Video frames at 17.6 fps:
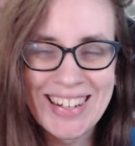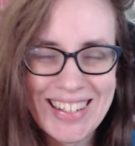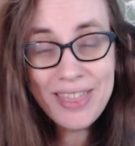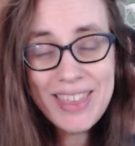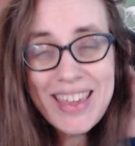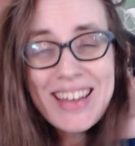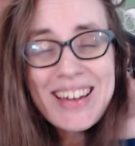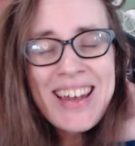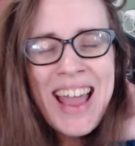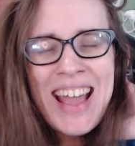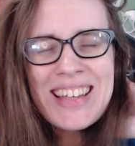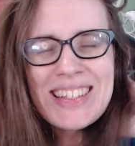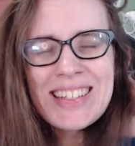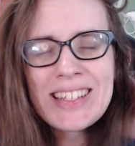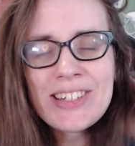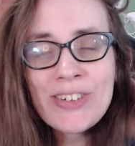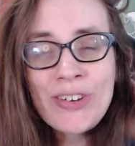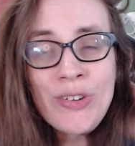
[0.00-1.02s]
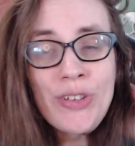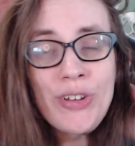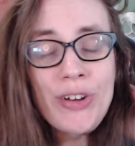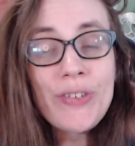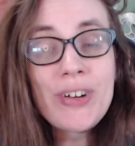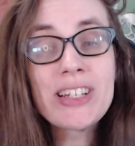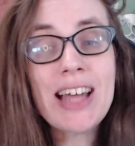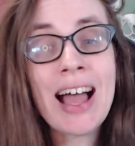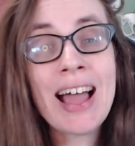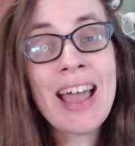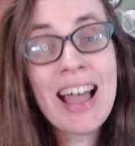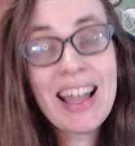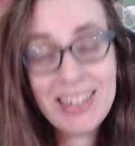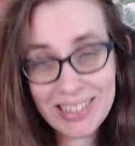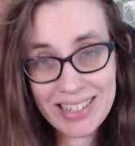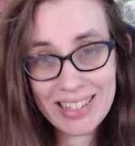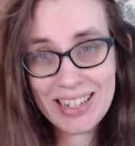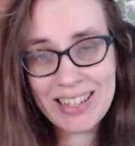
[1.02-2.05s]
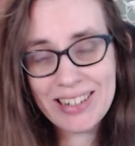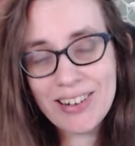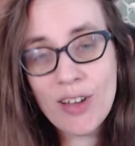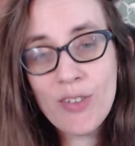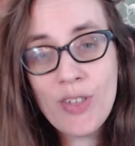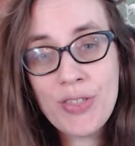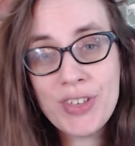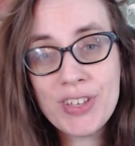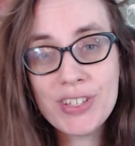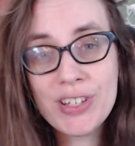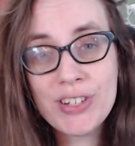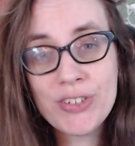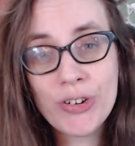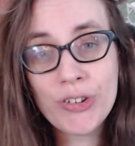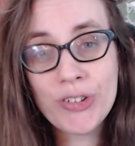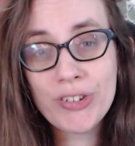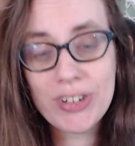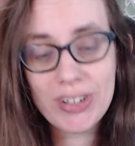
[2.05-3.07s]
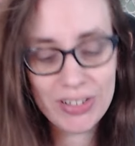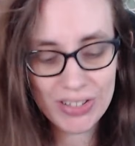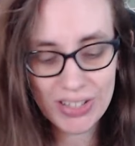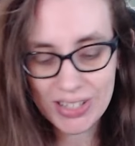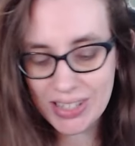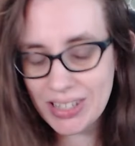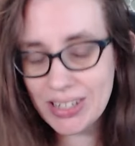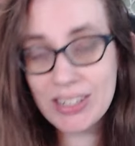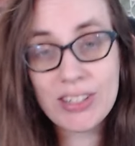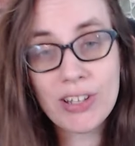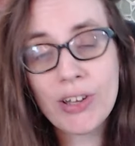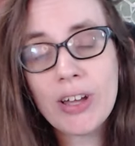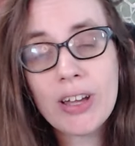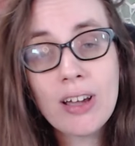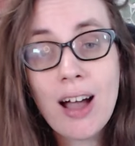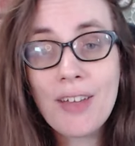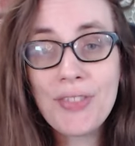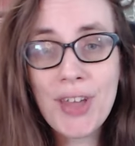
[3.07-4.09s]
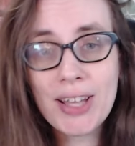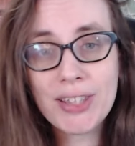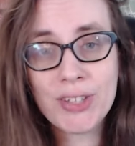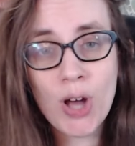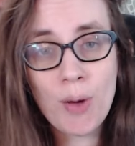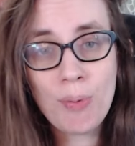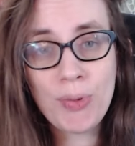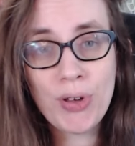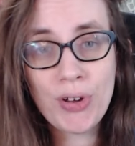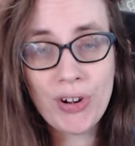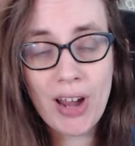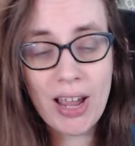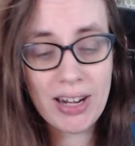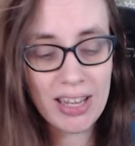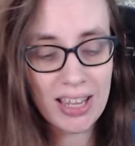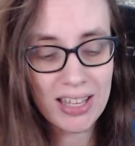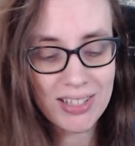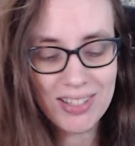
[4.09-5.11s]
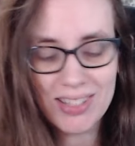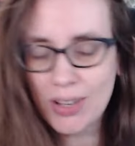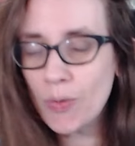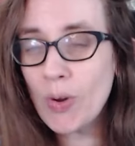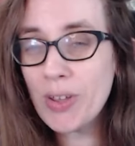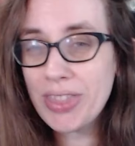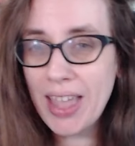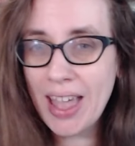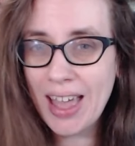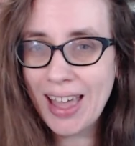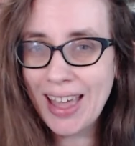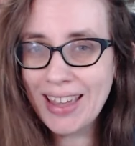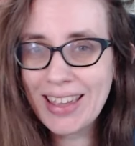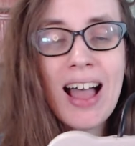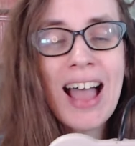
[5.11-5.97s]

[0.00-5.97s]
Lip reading: The next controller, which I actually didn't know that this controller existed until I got that top loader NES. I was like, what the heck?